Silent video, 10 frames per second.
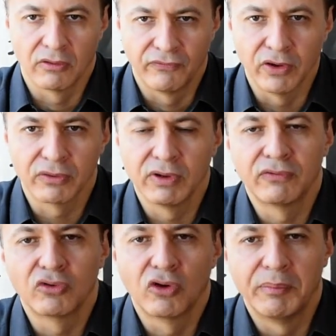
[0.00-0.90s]
first we have
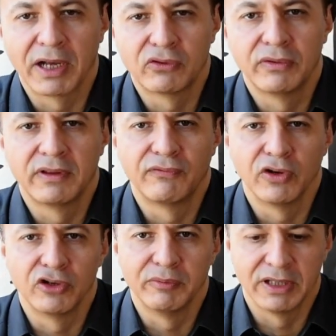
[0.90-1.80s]
to go back to the
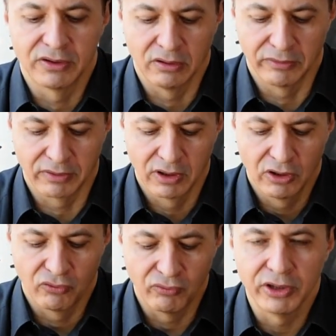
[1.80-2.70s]
fundamentals.
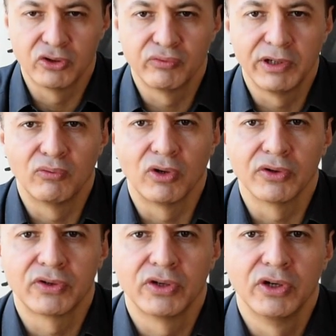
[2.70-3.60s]
What do we
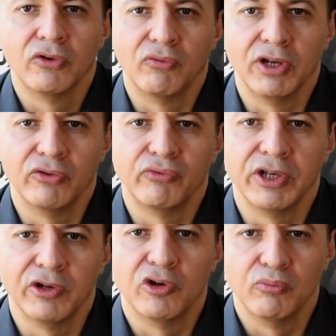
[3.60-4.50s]
want when
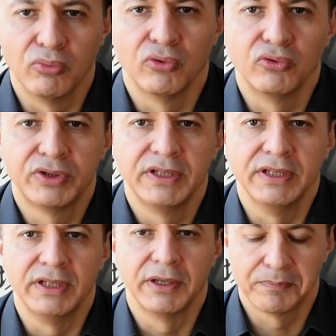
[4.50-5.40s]
we brew tea?